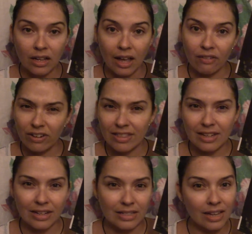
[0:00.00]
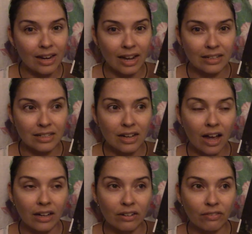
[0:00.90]
everything is connected,
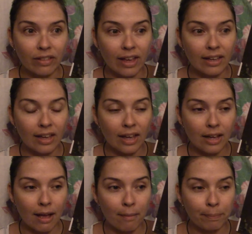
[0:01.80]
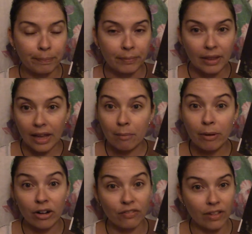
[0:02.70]
kind of like a um, like a
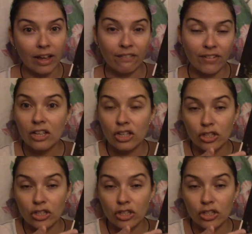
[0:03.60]
butterfly effect.